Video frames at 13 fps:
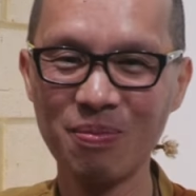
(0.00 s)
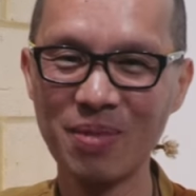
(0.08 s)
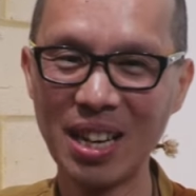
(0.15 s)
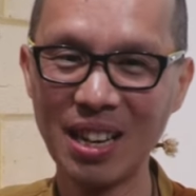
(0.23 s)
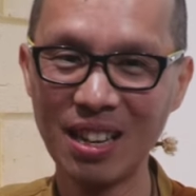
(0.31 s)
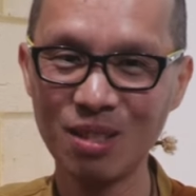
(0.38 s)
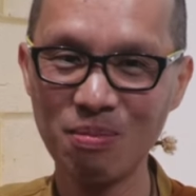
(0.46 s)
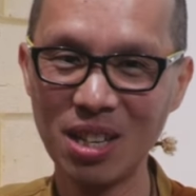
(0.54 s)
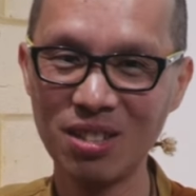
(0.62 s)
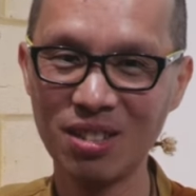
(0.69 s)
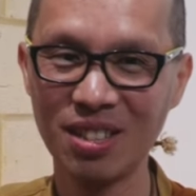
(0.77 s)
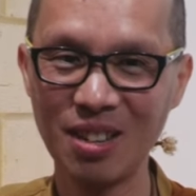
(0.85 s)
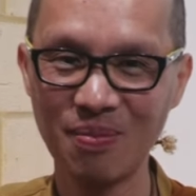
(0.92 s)
My last
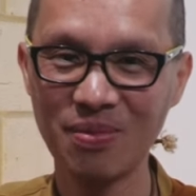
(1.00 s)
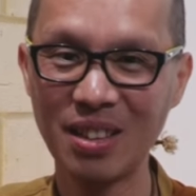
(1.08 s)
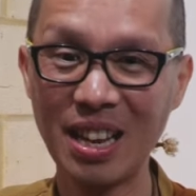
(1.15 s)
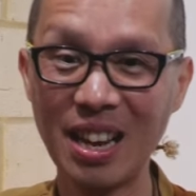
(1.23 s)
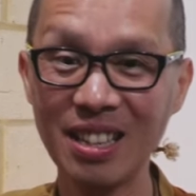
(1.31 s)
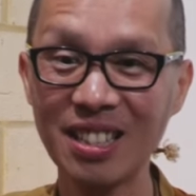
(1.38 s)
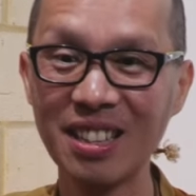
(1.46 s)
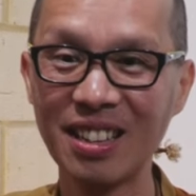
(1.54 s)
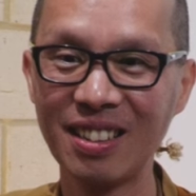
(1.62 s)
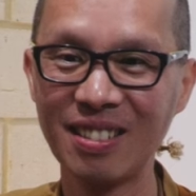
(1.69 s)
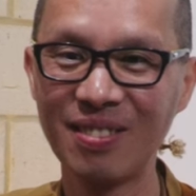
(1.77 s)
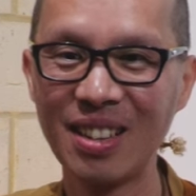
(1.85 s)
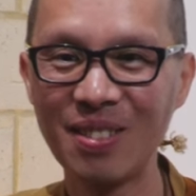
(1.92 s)
message. Yeah.
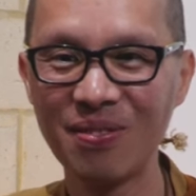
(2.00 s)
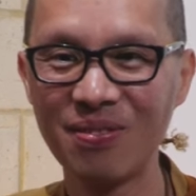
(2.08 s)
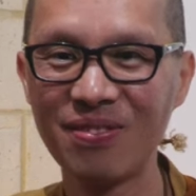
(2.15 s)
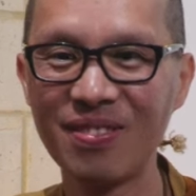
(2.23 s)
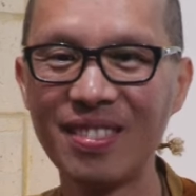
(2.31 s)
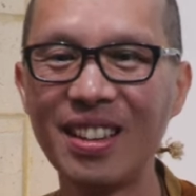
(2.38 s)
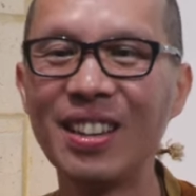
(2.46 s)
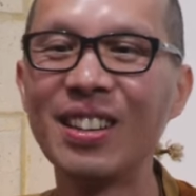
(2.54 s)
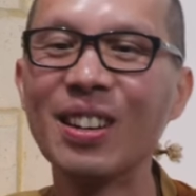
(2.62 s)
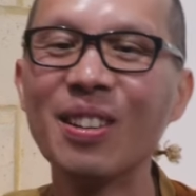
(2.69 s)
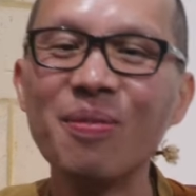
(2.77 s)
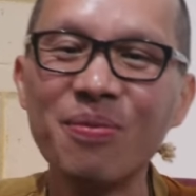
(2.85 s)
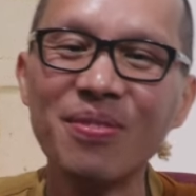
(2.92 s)
Excellent. Yep. There you go.